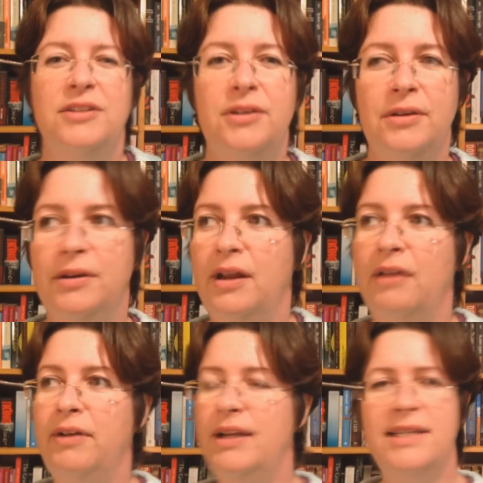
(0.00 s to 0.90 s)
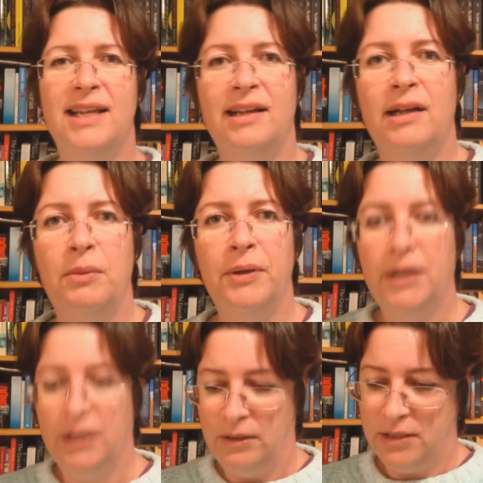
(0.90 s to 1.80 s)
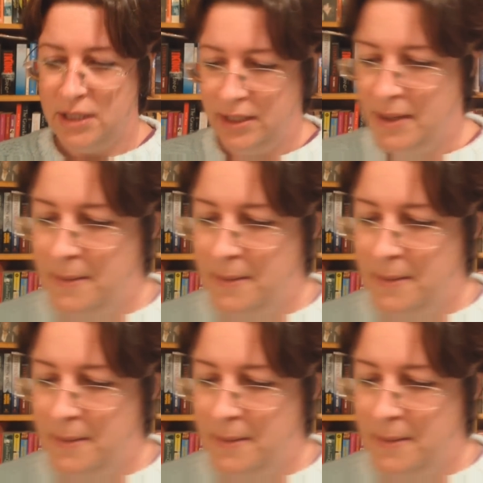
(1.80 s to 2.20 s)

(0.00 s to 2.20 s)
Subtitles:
Dude, I really sound like I work a lot.